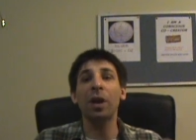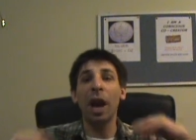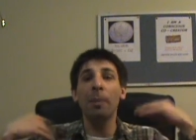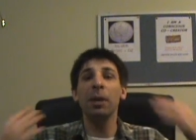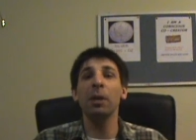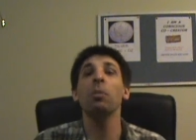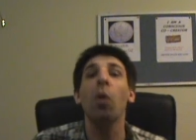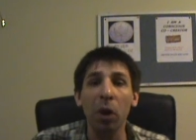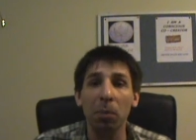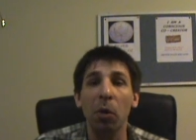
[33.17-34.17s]
They're happening
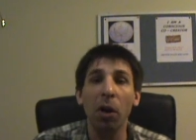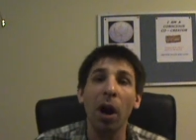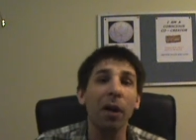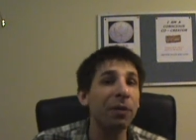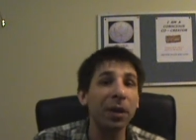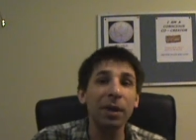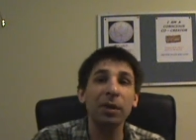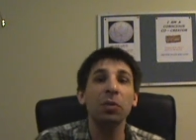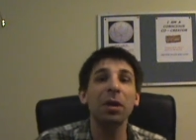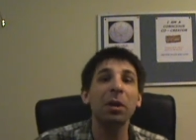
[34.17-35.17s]
more and more often. This
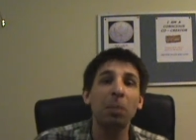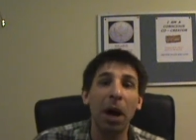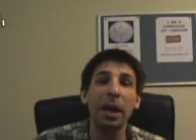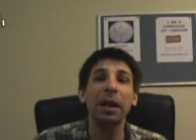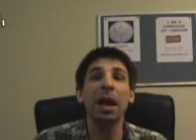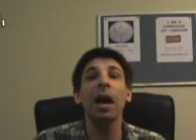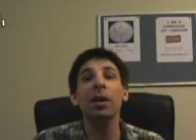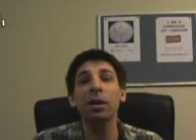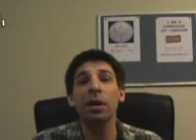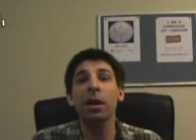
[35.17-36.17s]
is what the Mayan
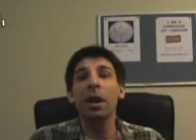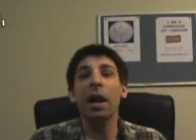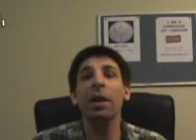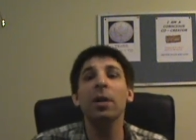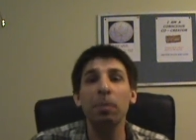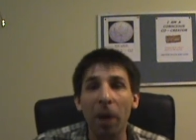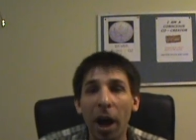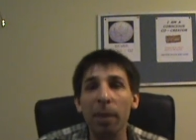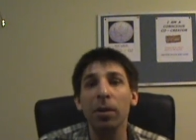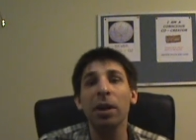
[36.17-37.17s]
calendar and the
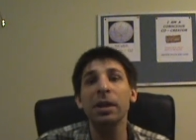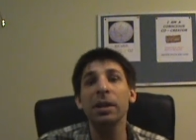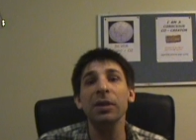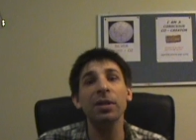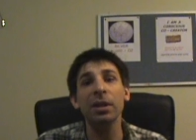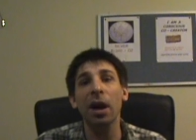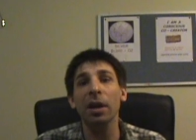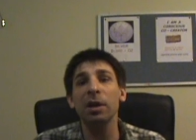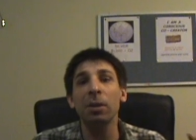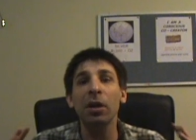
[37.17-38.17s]
Bible has even
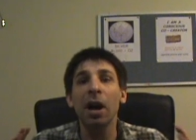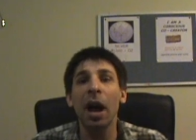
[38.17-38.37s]
talked about,